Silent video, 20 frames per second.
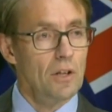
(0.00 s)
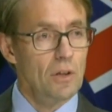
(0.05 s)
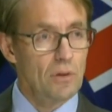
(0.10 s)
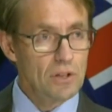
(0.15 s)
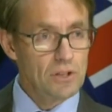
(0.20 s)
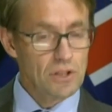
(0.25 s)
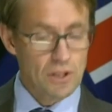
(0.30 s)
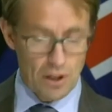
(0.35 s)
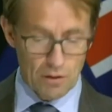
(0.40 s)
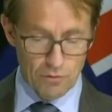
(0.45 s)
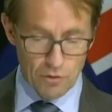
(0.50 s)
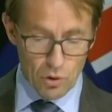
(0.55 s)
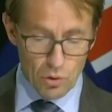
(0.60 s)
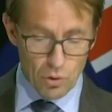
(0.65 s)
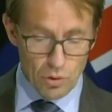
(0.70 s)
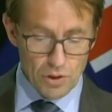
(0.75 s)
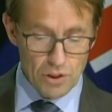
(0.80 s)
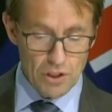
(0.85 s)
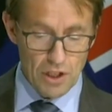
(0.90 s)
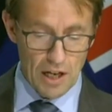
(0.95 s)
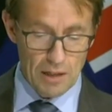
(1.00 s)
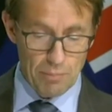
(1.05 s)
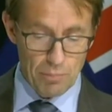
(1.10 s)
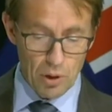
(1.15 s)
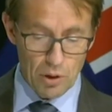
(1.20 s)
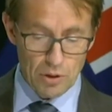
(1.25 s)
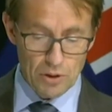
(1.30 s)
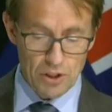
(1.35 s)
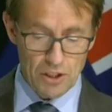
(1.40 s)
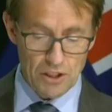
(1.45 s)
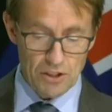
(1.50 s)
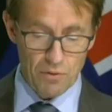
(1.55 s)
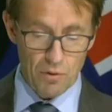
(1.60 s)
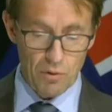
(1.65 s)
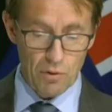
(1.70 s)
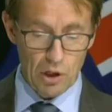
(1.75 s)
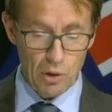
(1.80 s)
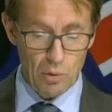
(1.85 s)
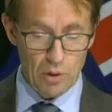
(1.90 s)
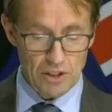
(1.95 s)
There is, of course, a process
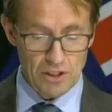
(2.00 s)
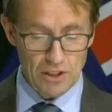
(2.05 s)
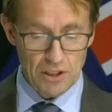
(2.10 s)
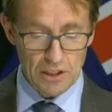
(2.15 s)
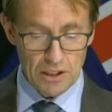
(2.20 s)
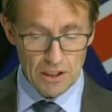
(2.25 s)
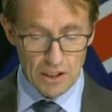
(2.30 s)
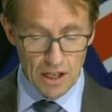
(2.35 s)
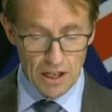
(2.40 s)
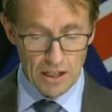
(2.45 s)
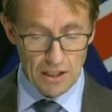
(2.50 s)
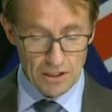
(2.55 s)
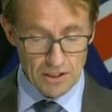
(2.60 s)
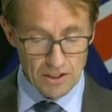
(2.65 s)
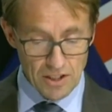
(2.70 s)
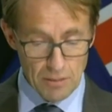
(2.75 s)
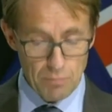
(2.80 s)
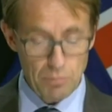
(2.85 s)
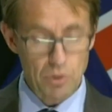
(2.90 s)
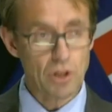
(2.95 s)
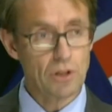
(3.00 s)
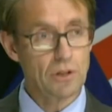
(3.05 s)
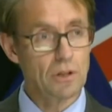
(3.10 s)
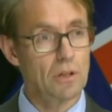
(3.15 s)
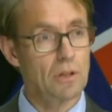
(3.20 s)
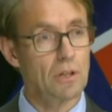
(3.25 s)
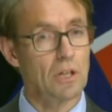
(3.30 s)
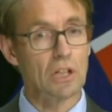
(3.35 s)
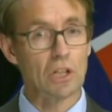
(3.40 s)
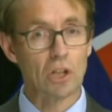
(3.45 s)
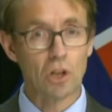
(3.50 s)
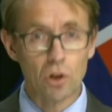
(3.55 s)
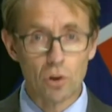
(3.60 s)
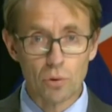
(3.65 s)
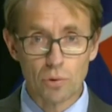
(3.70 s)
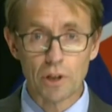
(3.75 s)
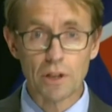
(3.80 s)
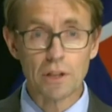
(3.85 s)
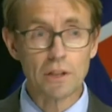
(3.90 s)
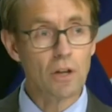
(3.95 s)
for requesting an exemption,
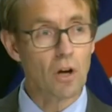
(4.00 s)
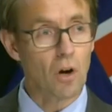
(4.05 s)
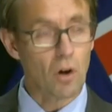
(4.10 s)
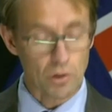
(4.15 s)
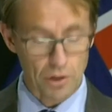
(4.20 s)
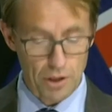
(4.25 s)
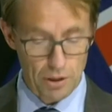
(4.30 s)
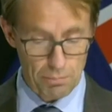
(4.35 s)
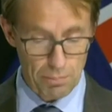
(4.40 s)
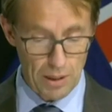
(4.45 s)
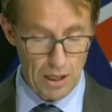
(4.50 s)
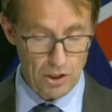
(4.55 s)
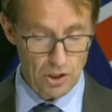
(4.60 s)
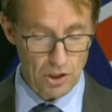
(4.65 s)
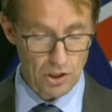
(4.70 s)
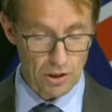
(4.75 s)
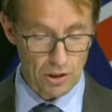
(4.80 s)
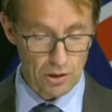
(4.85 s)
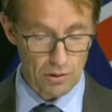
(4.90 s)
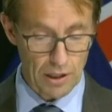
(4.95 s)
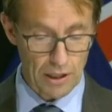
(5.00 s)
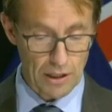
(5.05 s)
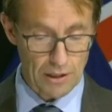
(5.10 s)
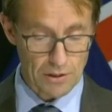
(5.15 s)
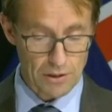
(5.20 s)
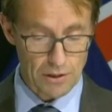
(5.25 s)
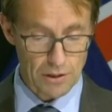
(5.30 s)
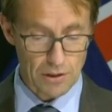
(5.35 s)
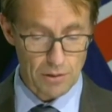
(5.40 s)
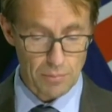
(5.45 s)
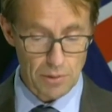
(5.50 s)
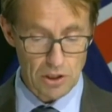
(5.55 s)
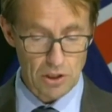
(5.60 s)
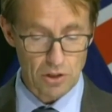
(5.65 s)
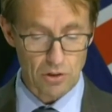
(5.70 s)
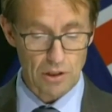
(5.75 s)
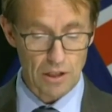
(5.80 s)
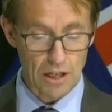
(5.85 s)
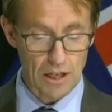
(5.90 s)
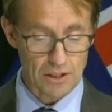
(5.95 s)
including on compassionate grounds, and the
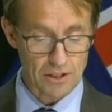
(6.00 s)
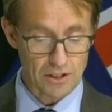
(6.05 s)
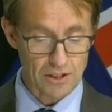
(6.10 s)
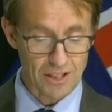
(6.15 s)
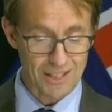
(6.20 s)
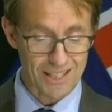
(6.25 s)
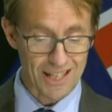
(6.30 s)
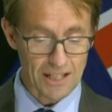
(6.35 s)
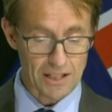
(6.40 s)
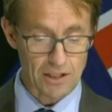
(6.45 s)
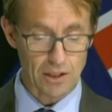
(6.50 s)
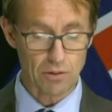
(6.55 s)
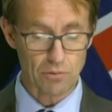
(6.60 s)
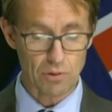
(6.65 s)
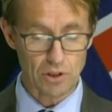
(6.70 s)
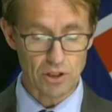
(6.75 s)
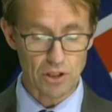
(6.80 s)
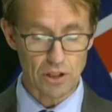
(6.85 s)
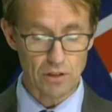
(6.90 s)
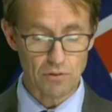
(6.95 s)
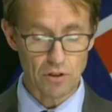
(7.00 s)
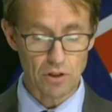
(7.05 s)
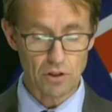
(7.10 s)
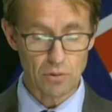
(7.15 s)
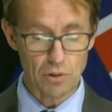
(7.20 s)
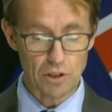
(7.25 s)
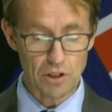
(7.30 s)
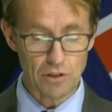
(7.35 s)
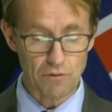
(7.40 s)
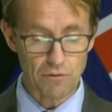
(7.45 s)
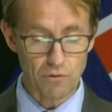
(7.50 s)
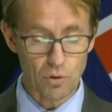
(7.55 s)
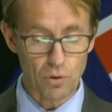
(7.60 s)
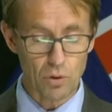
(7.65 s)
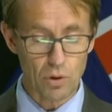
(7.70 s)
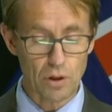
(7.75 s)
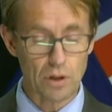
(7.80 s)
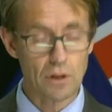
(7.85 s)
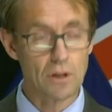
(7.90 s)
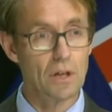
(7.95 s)
Ministry has to date received
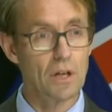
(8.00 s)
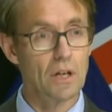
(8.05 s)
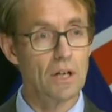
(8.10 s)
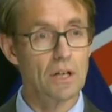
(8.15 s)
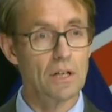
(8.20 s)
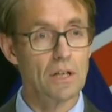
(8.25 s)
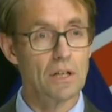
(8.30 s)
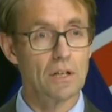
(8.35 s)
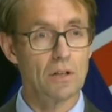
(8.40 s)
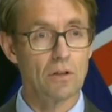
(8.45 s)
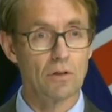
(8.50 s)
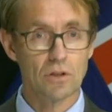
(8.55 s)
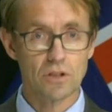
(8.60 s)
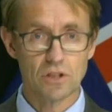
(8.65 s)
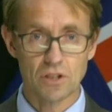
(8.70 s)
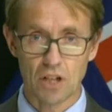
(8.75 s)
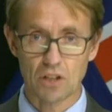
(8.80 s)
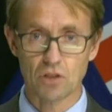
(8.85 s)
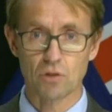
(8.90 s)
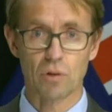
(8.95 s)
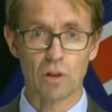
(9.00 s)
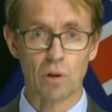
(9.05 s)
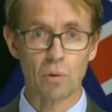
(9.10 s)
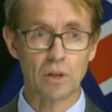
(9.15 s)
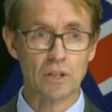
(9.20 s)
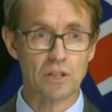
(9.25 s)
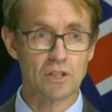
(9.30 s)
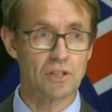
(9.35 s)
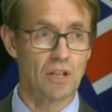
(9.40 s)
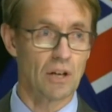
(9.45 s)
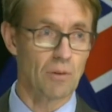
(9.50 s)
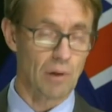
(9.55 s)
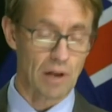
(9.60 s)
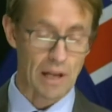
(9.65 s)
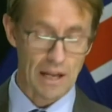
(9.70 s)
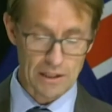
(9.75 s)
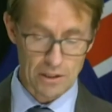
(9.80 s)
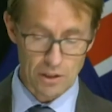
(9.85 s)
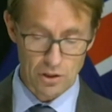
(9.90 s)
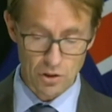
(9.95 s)
24 such requests that
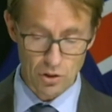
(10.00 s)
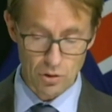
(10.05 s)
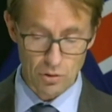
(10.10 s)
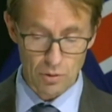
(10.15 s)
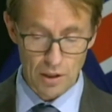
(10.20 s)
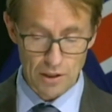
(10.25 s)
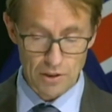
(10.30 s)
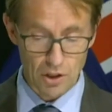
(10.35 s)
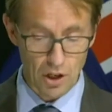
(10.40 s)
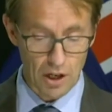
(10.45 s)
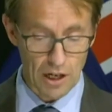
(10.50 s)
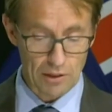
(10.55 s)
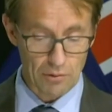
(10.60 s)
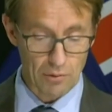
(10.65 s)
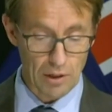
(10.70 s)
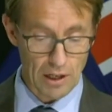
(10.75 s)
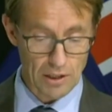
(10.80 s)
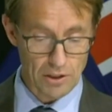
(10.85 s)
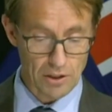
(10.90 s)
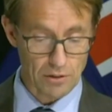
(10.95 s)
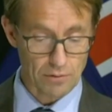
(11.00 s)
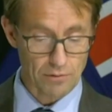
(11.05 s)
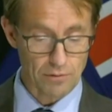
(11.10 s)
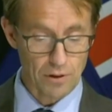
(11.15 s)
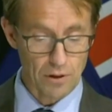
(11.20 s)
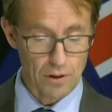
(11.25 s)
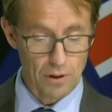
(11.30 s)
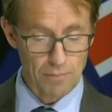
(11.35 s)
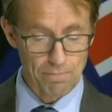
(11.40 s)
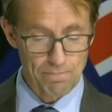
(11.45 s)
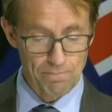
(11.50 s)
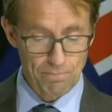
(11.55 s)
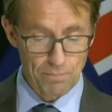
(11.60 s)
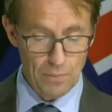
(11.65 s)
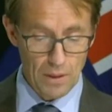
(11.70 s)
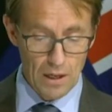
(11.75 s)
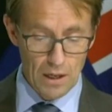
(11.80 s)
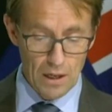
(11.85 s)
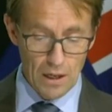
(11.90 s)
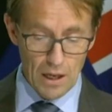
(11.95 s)
relate to a dying relative.
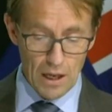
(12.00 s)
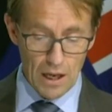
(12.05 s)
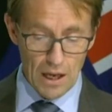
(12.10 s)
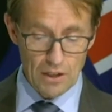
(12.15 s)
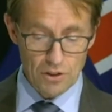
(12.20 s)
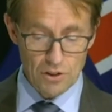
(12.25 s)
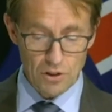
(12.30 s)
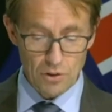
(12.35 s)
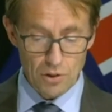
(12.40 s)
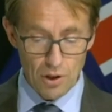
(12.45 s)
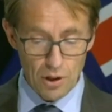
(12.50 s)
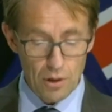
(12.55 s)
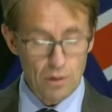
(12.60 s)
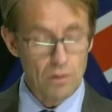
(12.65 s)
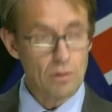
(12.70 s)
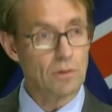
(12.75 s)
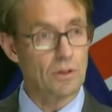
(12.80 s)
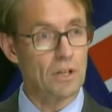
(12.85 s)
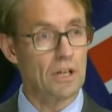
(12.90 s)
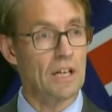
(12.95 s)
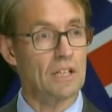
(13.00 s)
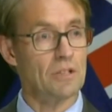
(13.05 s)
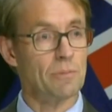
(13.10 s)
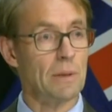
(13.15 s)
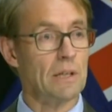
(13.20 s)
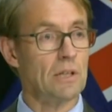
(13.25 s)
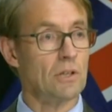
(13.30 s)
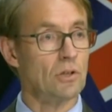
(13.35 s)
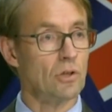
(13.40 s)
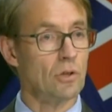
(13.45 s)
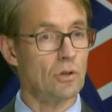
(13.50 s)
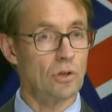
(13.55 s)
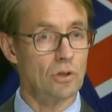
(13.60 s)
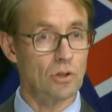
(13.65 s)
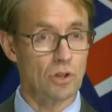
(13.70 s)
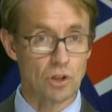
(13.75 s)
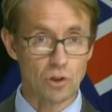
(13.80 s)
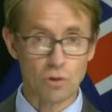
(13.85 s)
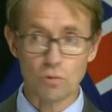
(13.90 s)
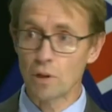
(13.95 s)
As you know, there has been a
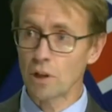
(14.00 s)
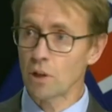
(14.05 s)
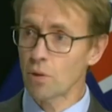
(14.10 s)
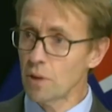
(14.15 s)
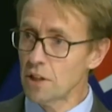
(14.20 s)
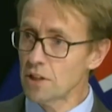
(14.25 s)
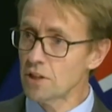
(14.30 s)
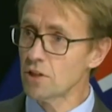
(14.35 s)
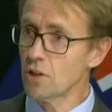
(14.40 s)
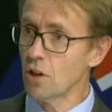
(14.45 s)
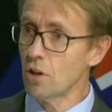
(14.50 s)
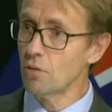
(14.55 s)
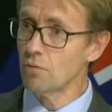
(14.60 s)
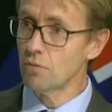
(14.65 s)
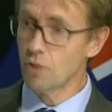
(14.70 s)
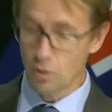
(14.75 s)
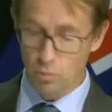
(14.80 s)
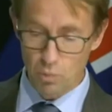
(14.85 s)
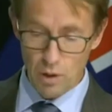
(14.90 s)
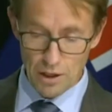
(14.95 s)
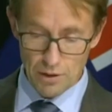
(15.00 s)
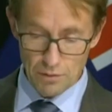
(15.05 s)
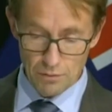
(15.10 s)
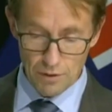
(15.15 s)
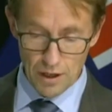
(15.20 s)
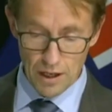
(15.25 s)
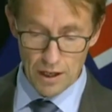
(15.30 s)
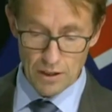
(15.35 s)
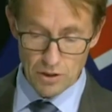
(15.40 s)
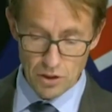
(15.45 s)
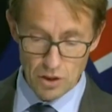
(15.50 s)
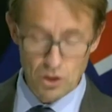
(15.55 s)
judicial review of one of